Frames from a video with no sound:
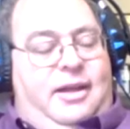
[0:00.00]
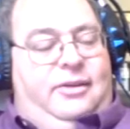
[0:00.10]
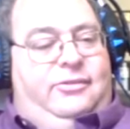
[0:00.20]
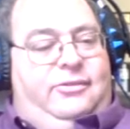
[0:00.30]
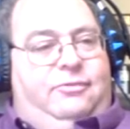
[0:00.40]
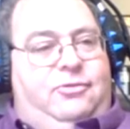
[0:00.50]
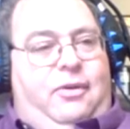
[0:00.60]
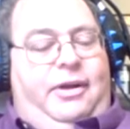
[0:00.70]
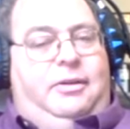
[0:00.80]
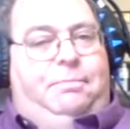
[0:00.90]
a voir dire
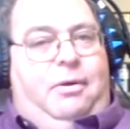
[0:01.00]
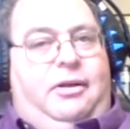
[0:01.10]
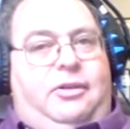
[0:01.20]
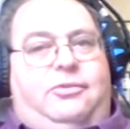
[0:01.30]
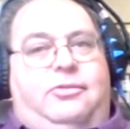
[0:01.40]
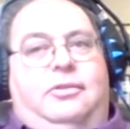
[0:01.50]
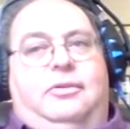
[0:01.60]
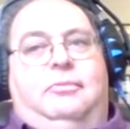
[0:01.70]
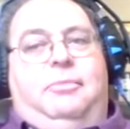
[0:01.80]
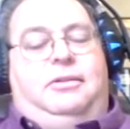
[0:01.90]
panel and see
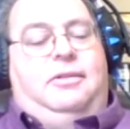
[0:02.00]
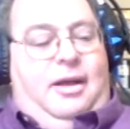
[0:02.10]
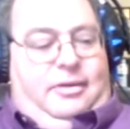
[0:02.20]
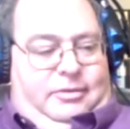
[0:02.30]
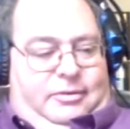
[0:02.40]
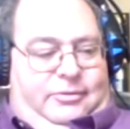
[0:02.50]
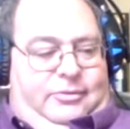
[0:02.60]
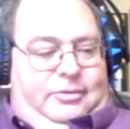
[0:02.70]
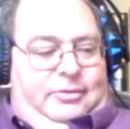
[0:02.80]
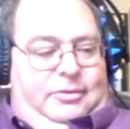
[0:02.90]
if people are beginning to
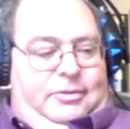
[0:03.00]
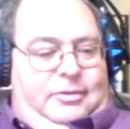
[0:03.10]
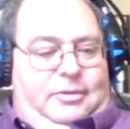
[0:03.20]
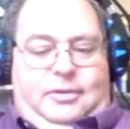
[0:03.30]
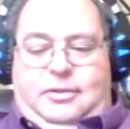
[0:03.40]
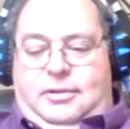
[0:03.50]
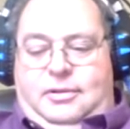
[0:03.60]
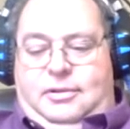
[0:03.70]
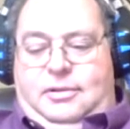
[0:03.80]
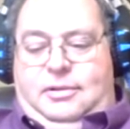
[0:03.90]
change their minds.
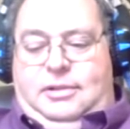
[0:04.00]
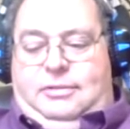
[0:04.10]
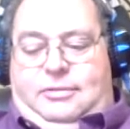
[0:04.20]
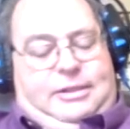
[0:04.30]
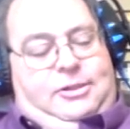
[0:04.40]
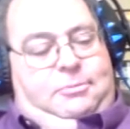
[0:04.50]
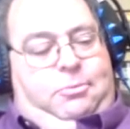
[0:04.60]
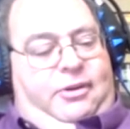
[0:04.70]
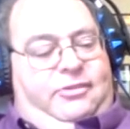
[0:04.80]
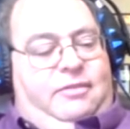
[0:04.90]

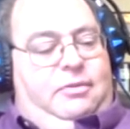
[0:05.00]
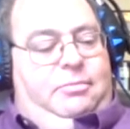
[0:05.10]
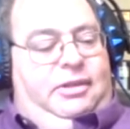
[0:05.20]
Now,